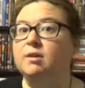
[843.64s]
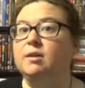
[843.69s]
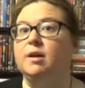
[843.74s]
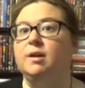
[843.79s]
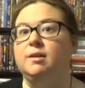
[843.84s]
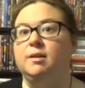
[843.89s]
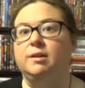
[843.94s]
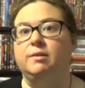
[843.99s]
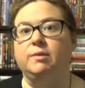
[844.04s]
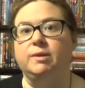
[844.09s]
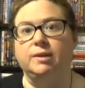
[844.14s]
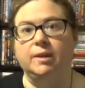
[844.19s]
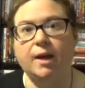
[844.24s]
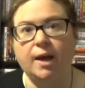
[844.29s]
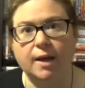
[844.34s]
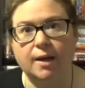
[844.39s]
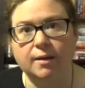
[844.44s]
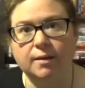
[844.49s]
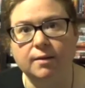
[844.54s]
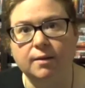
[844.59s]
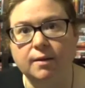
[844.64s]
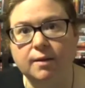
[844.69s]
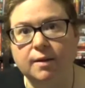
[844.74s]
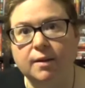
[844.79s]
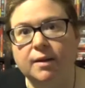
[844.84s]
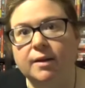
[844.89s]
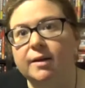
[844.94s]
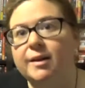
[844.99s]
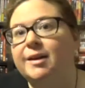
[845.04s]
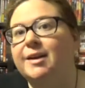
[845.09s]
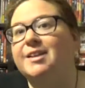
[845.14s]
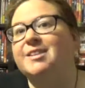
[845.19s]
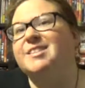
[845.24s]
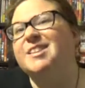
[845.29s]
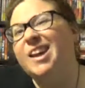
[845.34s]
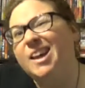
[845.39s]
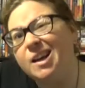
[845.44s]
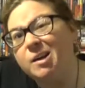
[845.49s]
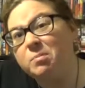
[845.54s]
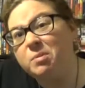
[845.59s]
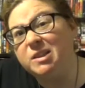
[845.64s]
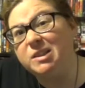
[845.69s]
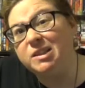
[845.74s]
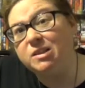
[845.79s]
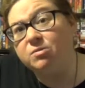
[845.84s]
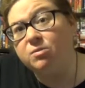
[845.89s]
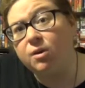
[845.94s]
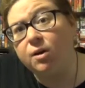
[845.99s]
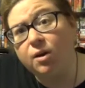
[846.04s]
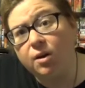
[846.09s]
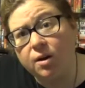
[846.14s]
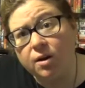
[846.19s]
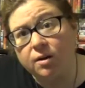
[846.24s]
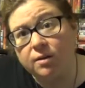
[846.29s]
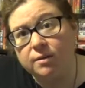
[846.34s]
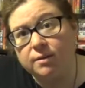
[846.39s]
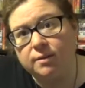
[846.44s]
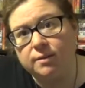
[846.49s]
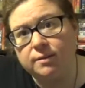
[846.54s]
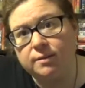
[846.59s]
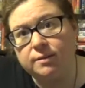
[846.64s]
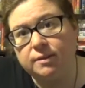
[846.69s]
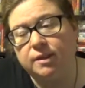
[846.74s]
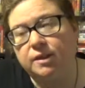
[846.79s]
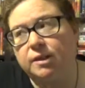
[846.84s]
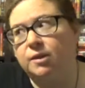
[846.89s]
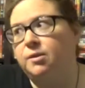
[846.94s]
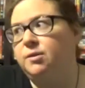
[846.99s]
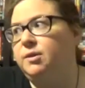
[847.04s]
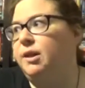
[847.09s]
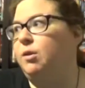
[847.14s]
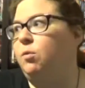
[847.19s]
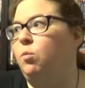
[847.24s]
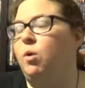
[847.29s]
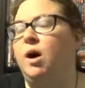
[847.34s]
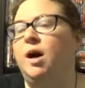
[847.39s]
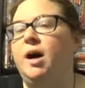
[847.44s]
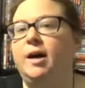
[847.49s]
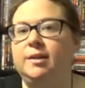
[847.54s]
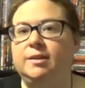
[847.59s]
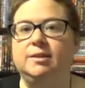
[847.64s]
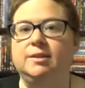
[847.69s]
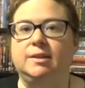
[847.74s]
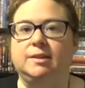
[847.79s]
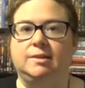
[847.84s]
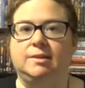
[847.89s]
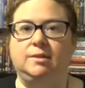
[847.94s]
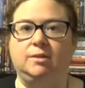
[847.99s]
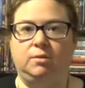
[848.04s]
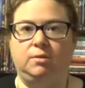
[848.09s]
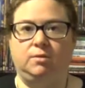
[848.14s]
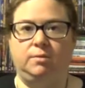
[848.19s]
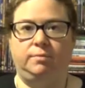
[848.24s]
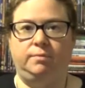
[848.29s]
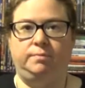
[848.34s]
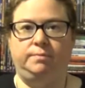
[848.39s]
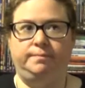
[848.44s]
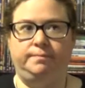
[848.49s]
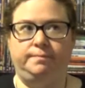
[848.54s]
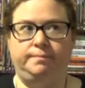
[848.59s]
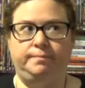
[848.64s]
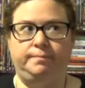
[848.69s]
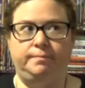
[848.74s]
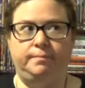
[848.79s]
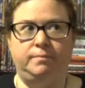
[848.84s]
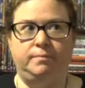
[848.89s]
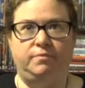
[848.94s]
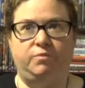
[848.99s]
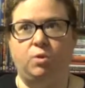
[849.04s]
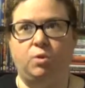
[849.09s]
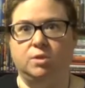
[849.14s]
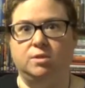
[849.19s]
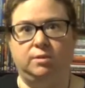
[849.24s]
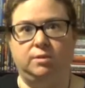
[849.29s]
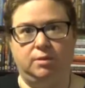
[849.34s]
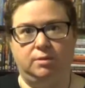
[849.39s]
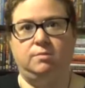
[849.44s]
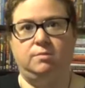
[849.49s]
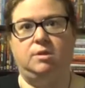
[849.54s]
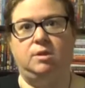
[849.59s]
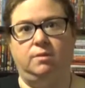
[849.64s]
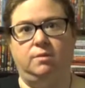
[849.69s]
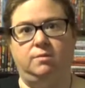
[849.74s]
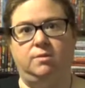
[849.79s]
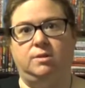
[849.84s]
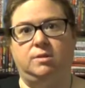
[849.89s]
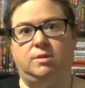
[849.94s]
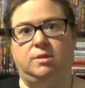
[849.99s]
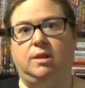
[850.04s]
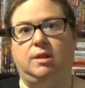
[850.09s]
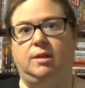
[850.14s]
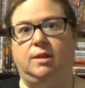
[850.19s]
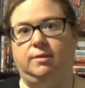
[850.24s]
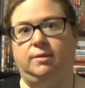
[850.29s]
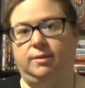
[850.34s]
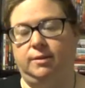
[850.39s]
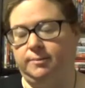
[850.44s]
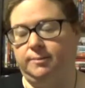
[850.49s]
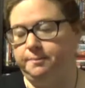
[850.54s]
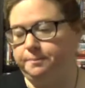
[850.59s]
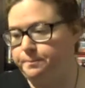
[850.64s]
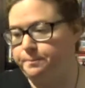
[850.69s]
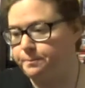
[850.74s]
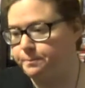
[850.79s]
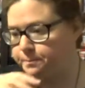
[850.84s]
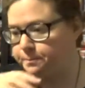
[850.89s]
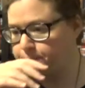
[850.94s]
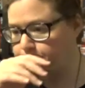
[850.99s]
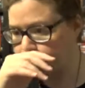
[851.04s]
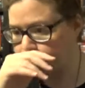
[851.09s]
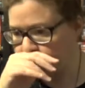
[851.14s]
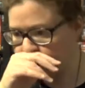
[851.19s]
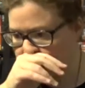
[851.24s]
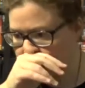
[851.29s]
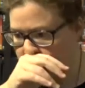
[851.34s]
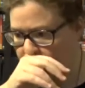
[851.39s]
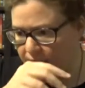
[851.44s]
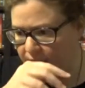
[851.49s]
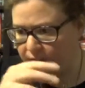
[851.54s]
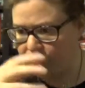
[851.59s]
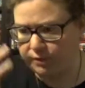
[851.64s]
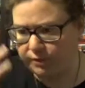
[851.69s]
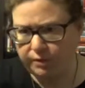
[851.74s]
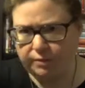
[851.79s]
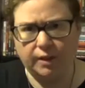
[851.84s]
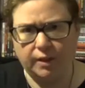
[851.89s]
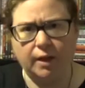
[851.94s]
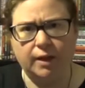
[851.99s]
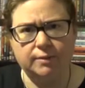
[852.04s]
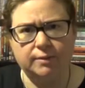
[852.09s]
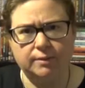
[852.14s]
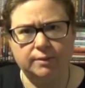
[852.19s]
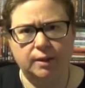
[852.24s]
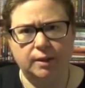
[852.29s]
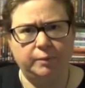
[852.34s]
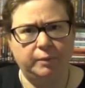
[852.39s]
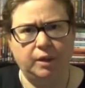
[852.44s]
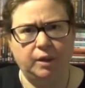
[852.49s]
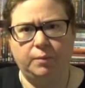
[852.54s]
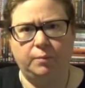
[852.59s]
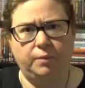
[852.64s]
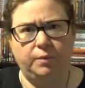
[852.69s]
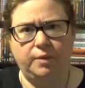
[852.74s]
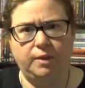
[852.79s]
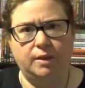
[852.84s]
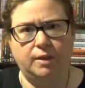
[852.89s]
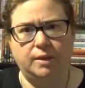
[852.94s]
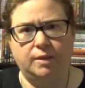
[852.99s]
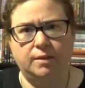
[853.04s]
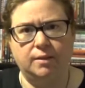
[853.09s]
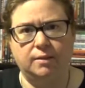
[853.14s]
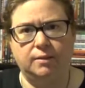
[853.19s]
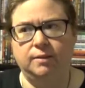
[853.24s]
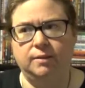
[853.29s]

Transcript: Night of the Living Dead, he's not completely wrong. Why are they still forcing themselves to stay down here if they're not coming up with anything?